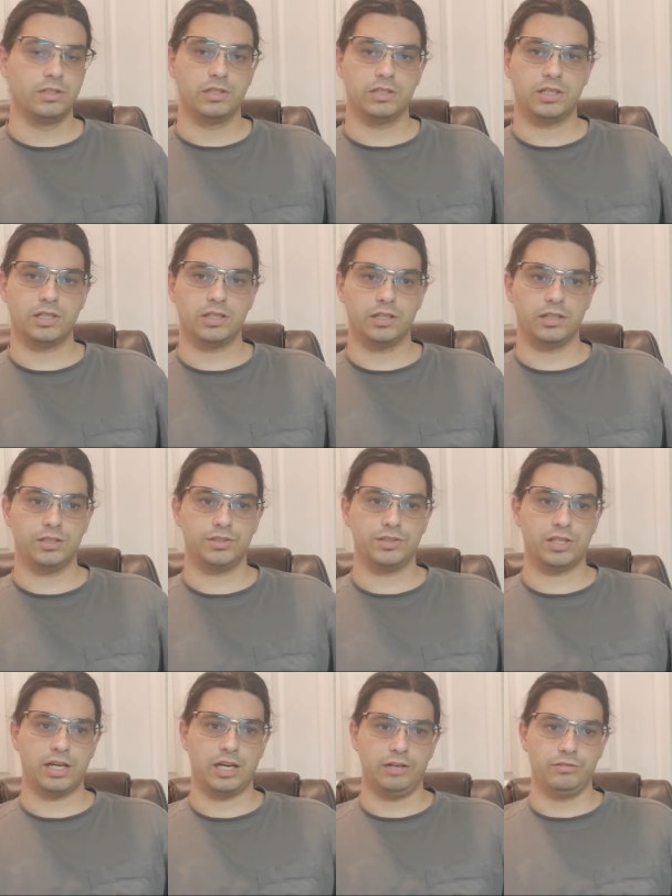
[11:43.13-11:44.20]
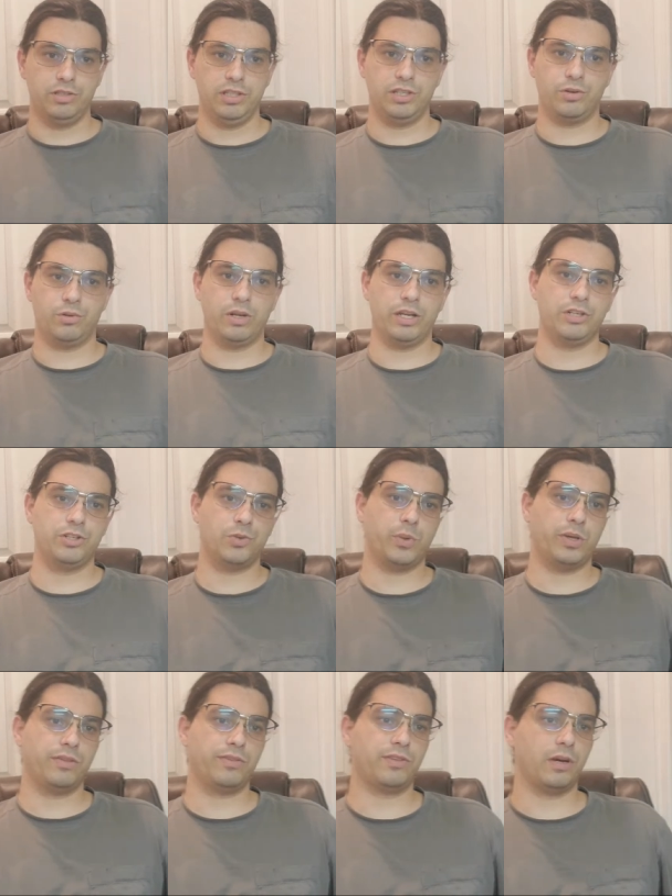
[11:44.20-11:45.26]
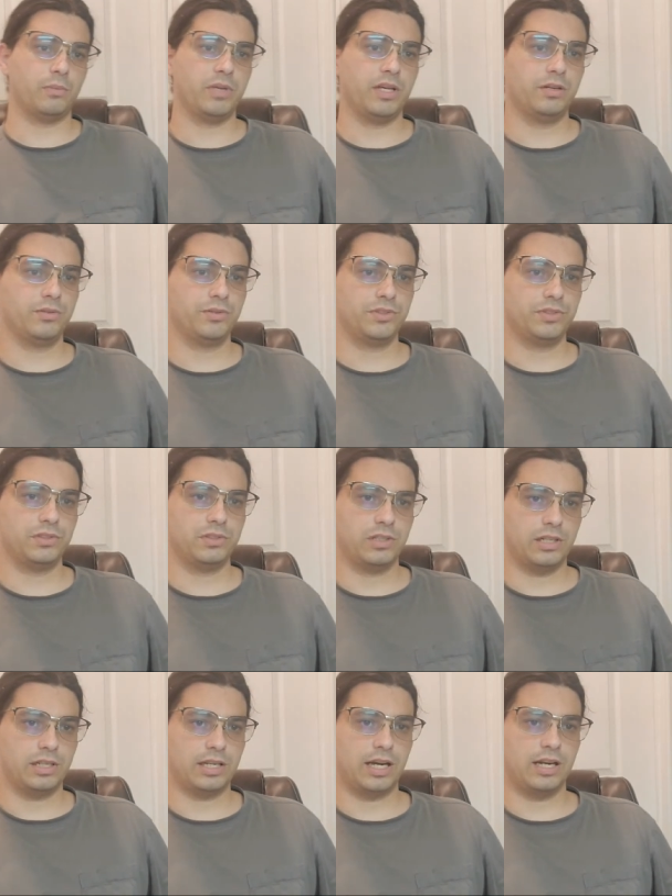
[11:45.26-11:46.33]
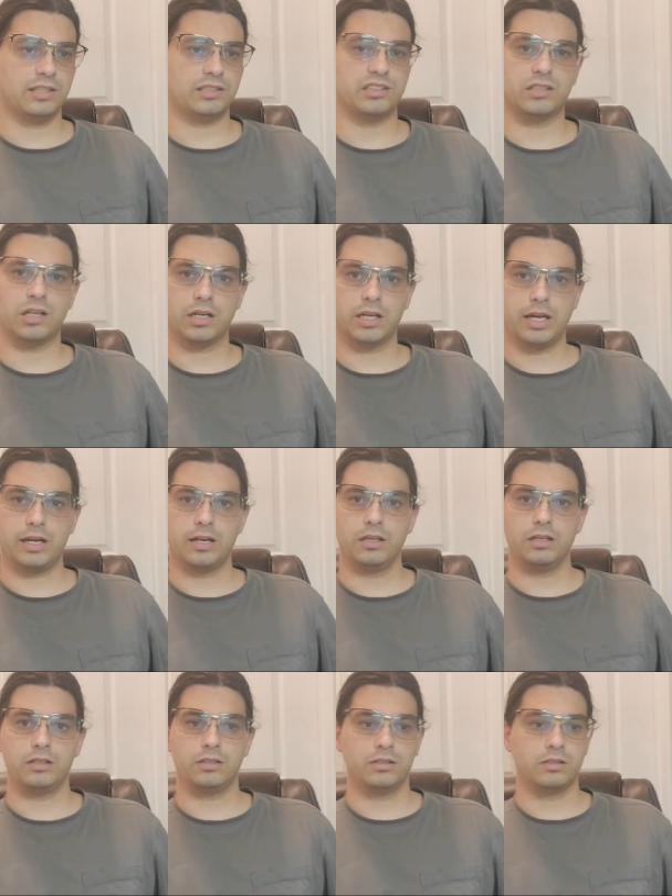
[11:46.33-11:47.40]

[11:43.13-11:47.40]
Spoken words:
Because I really don't like doing thumbnails. I kind of suck at it.